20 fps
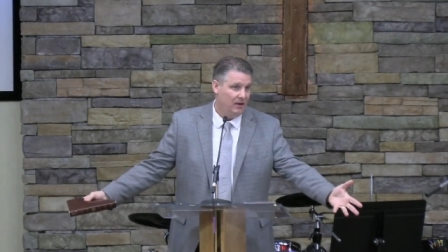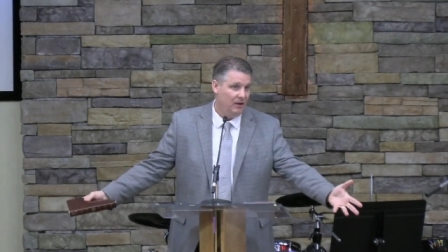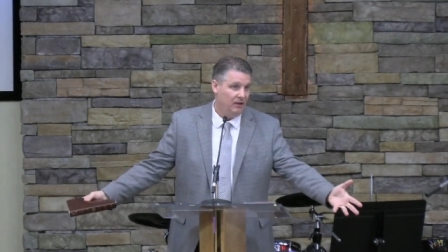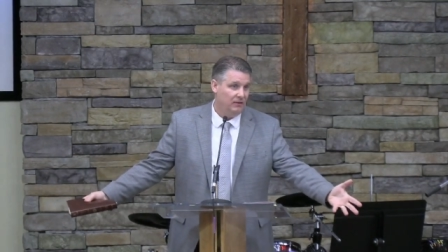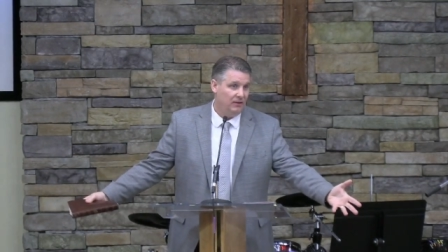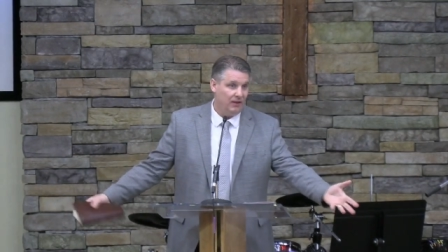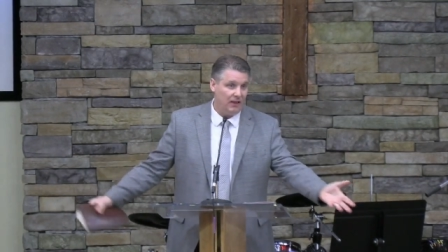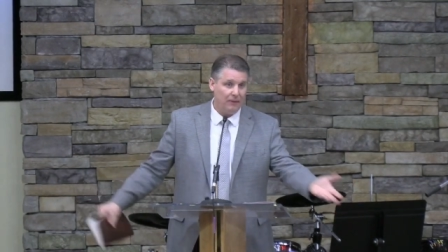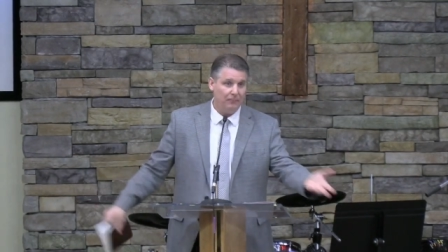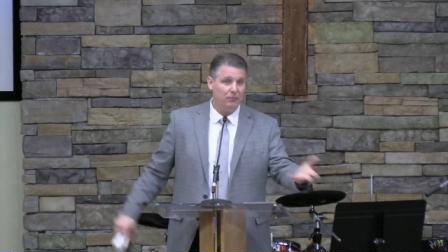
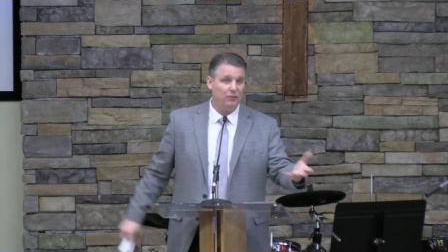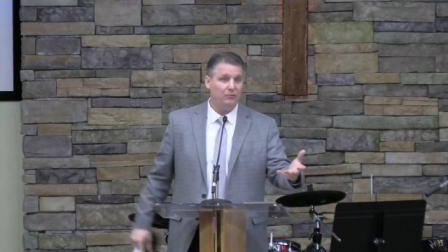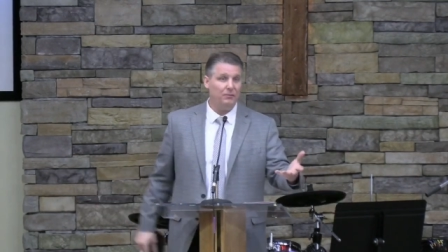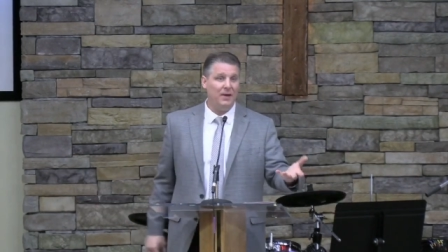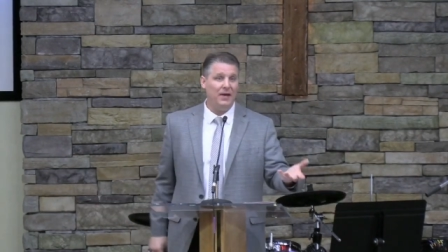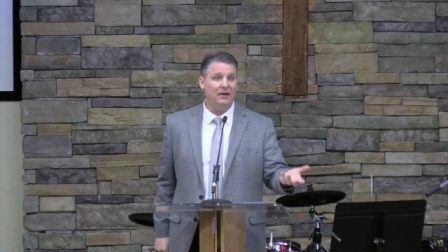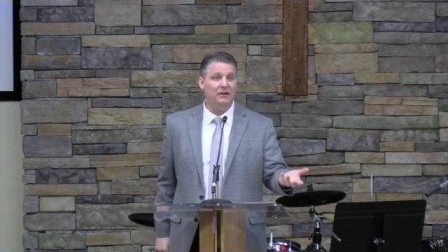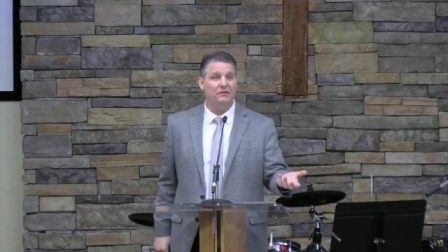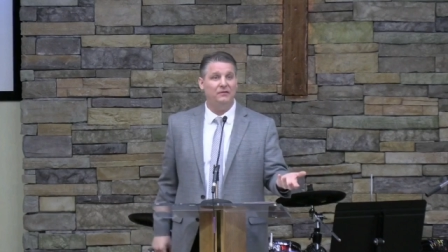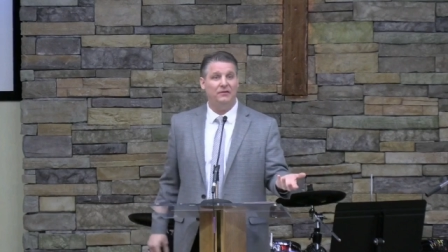The leprous
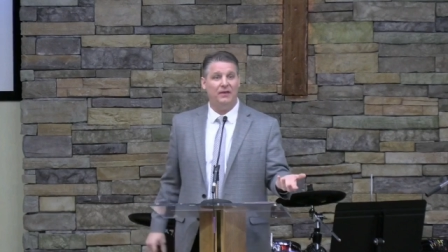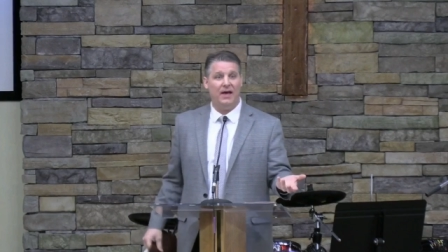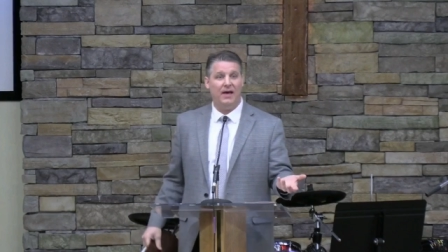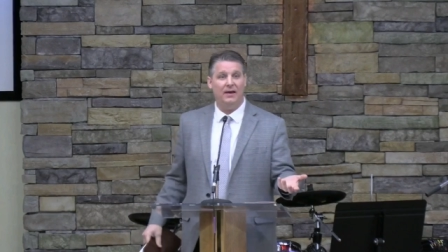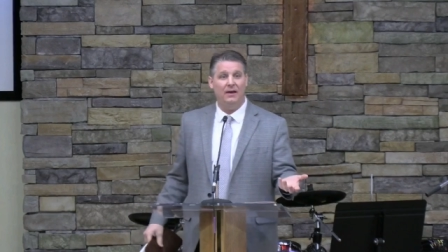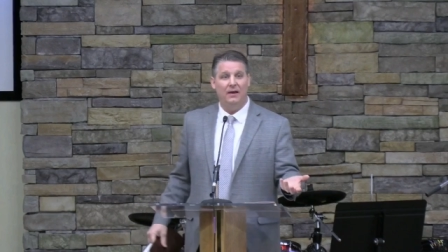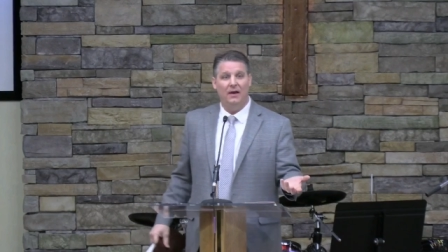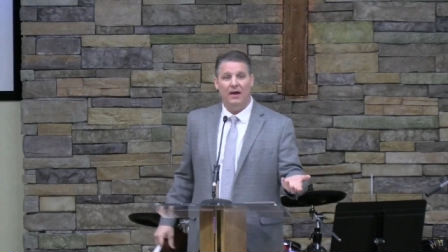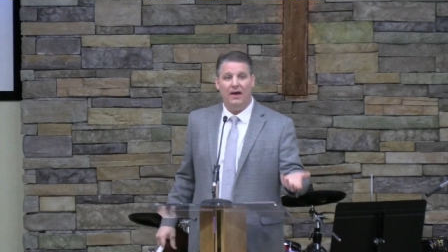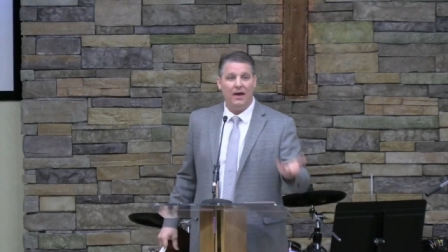man had
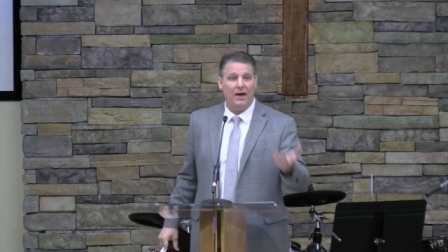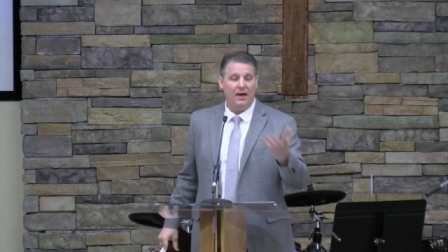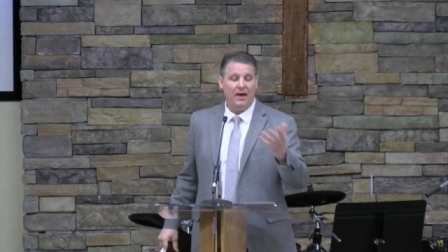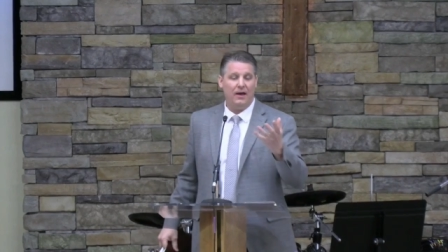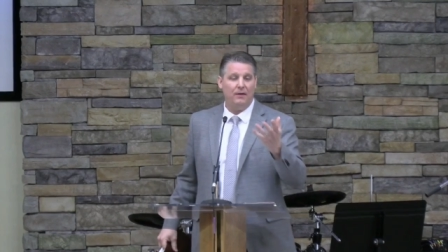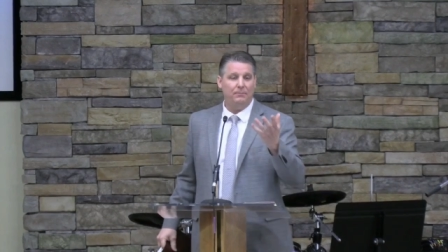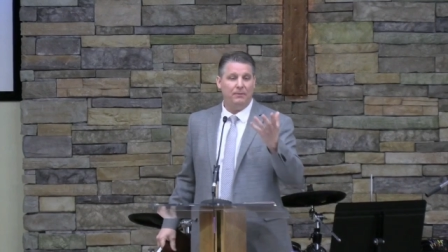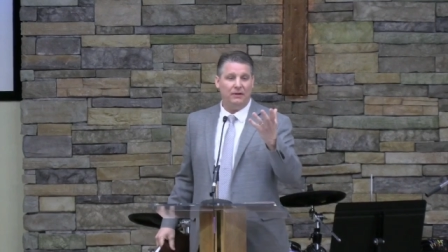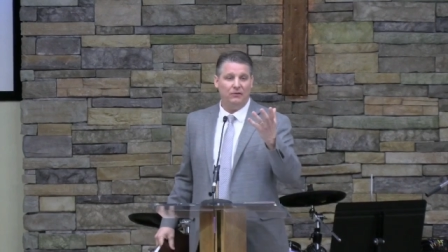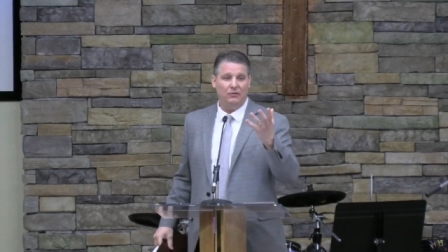said,
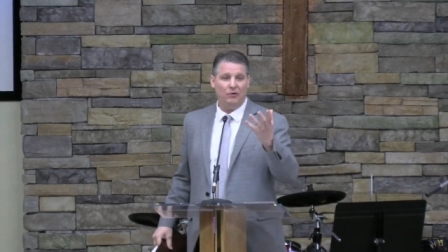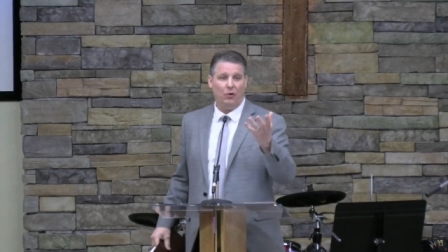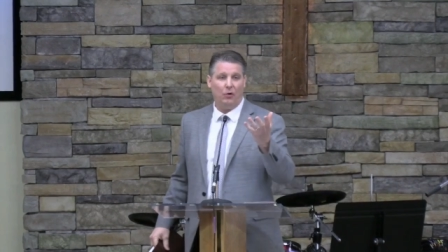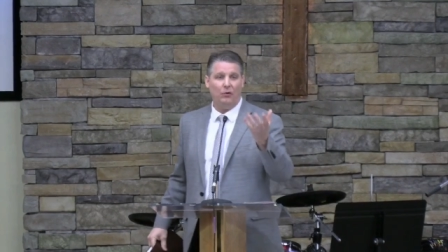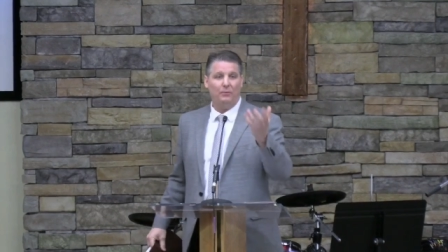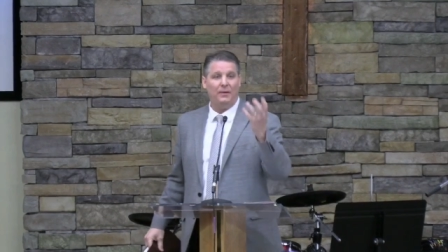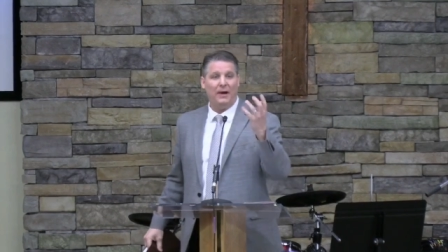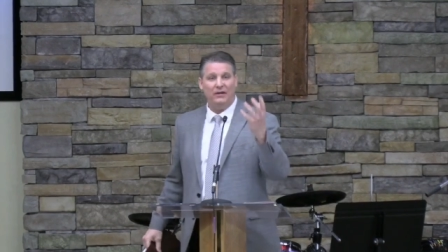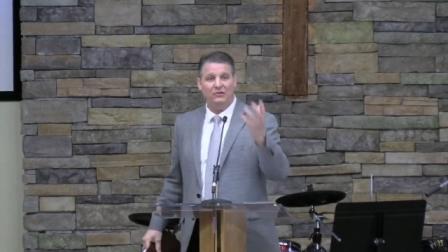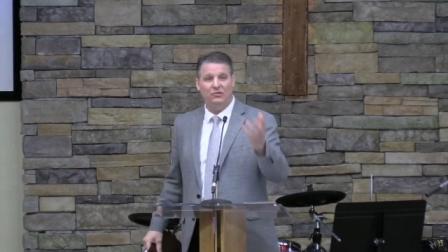had been
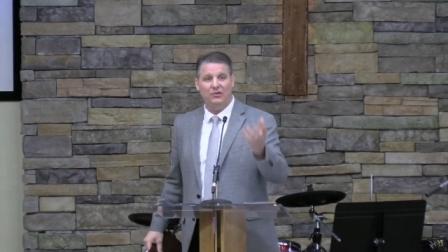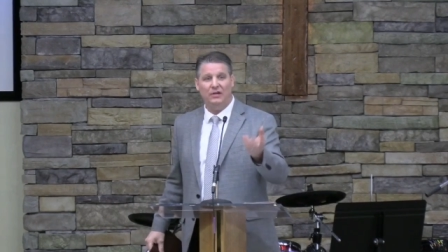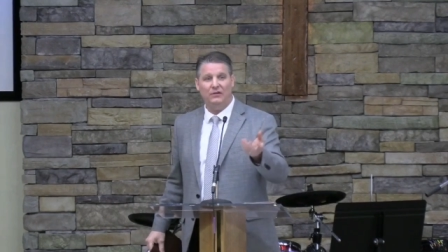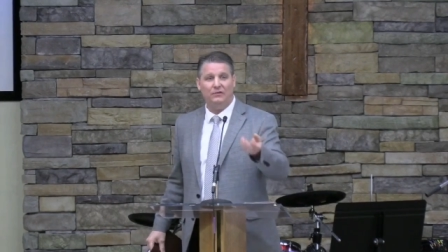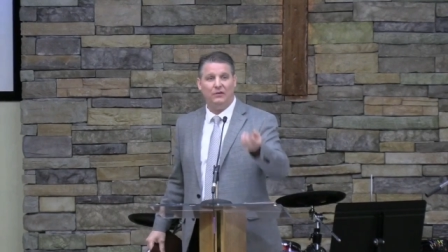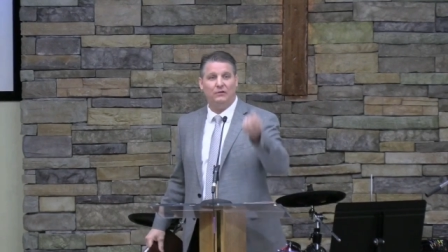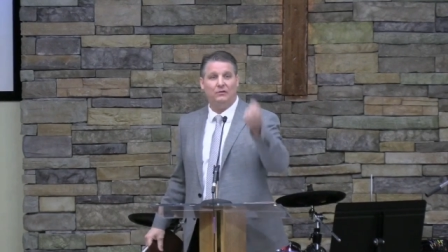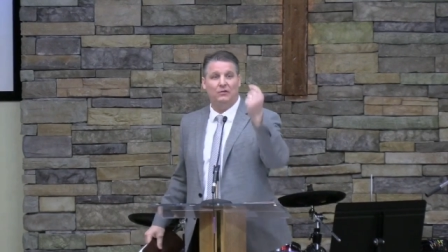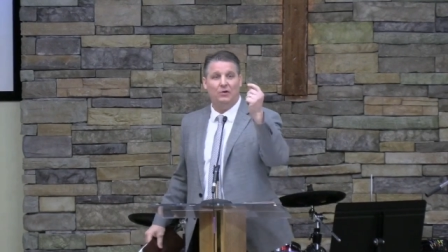told by Jesus,